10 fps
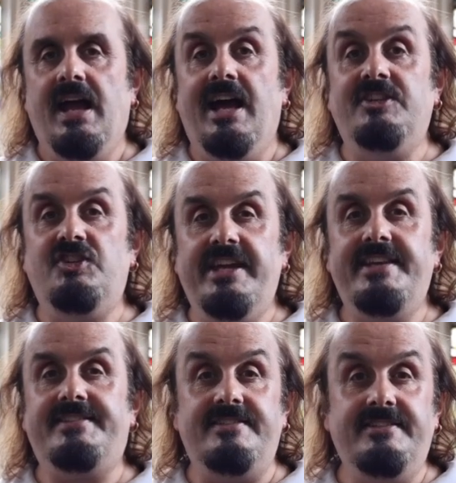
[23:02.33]
And
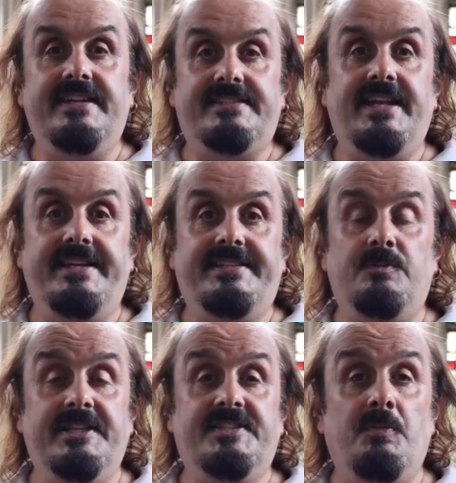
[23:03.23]
years later,
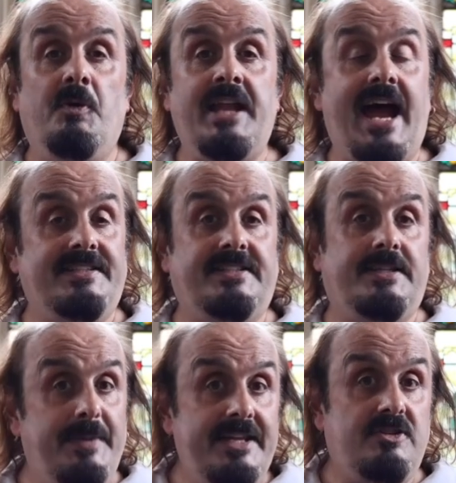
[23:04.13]
when someone
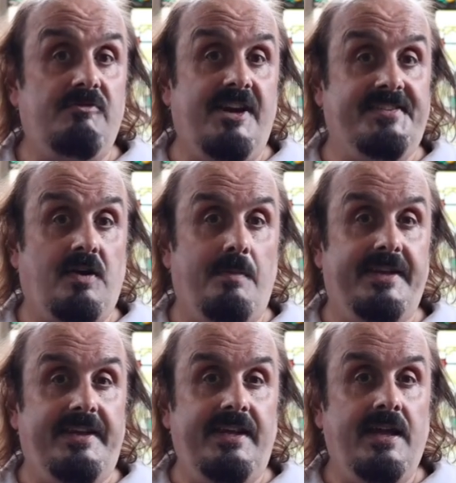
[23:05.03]
asked me to write a
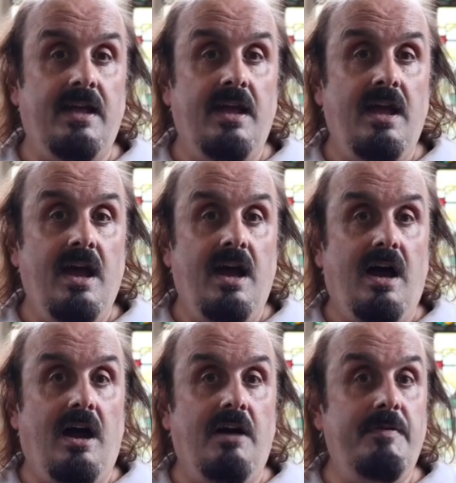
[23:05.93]
comedy,
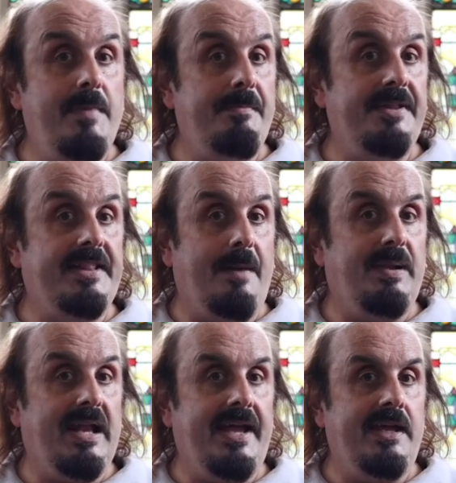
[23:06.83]
I remembered that
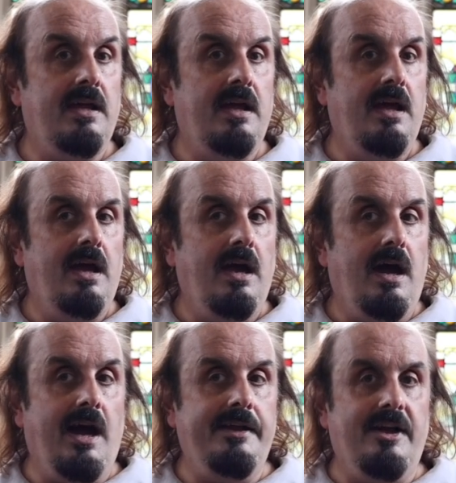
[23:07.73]
play,
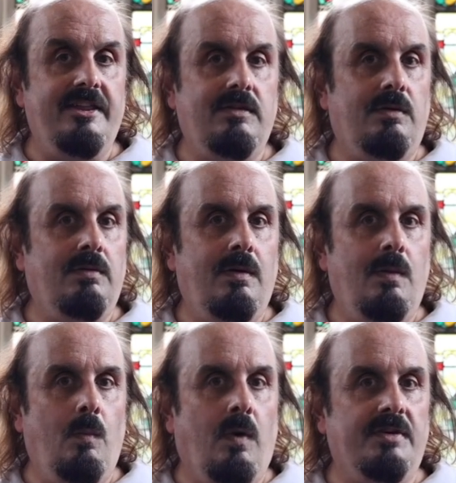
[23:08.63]
and I thought,
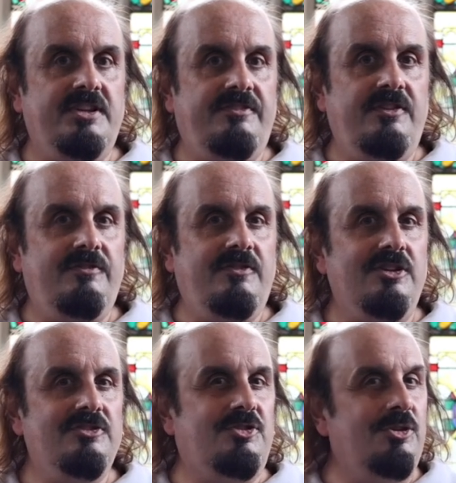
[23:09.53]
what if you've
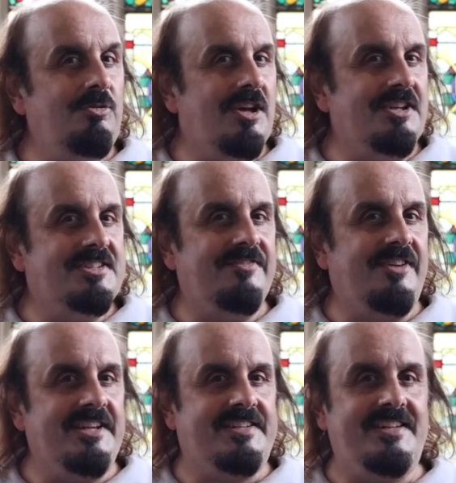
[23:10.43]
got two lots of
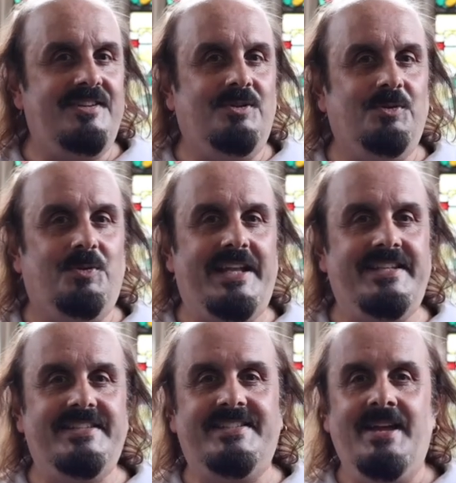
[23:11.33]
identical
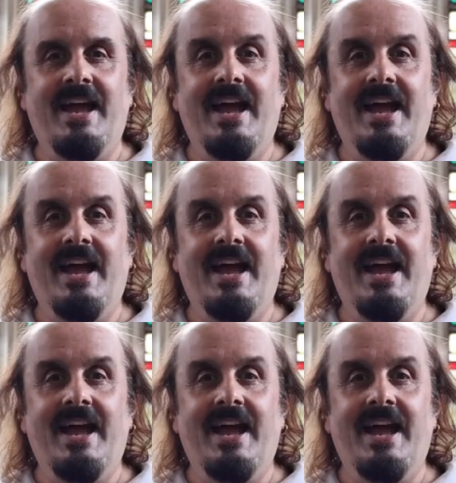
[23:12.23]
twins?